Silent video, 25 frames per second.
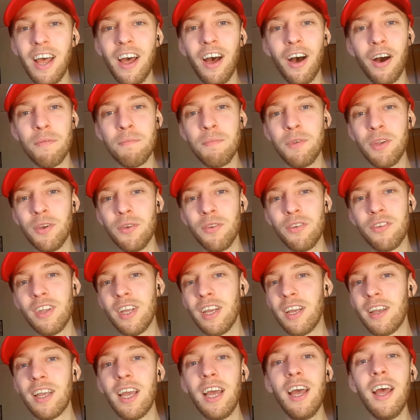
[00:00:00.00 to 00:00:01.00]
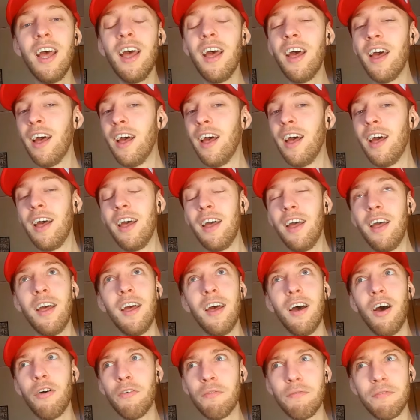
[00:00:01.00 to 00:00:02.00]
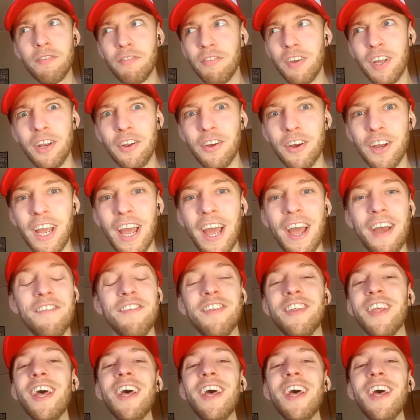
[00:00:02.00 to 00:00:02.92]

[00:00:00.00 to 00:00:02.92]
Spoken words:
of music. of video games.